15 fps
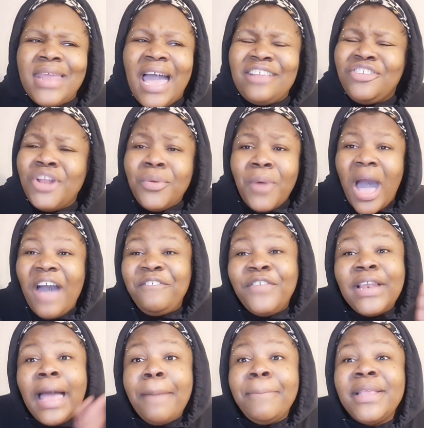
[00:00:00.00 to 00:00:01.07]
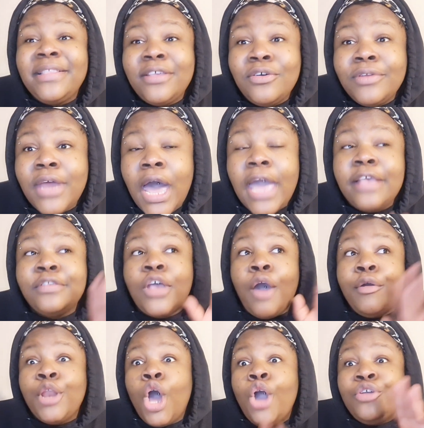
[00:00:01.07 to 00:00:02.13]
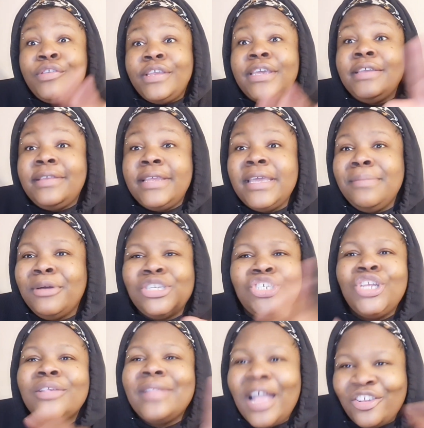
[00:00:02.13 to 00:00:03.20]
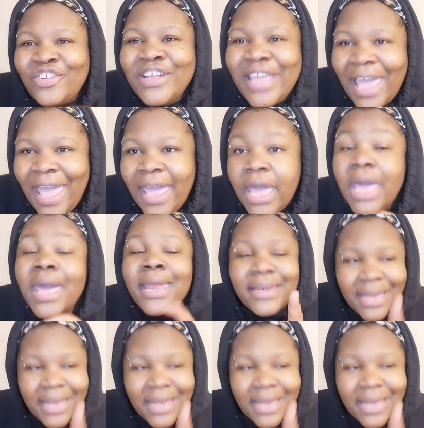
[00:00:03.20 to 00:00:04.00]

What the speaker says: Do you know what? I feel like Matilda is going OTT, but she doesn't actually care.